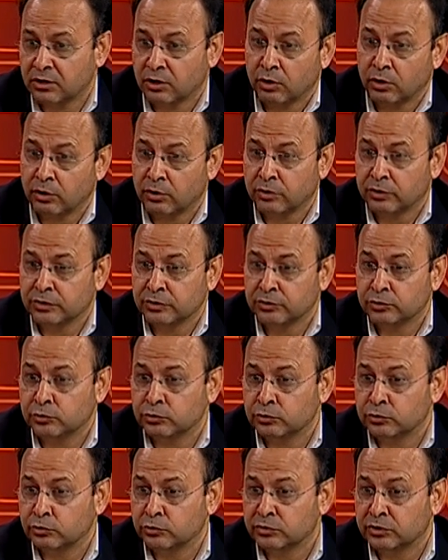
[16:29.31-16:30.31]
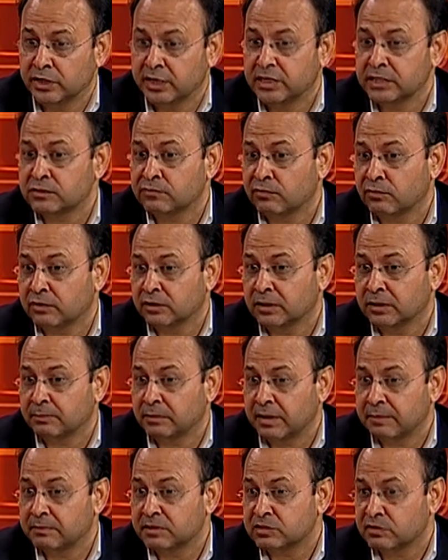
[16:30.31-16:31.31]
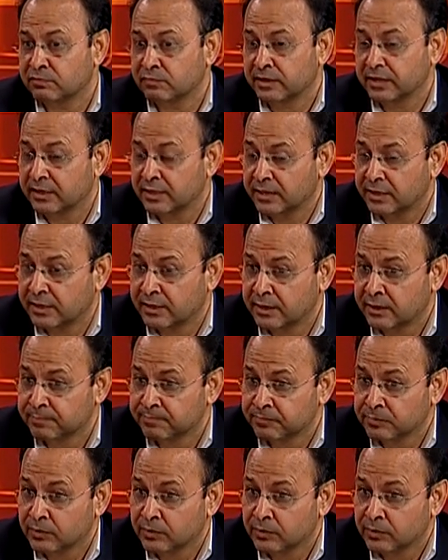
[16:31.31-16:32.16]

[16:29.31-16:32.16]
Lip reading: or you do things for the Prime Minister of India,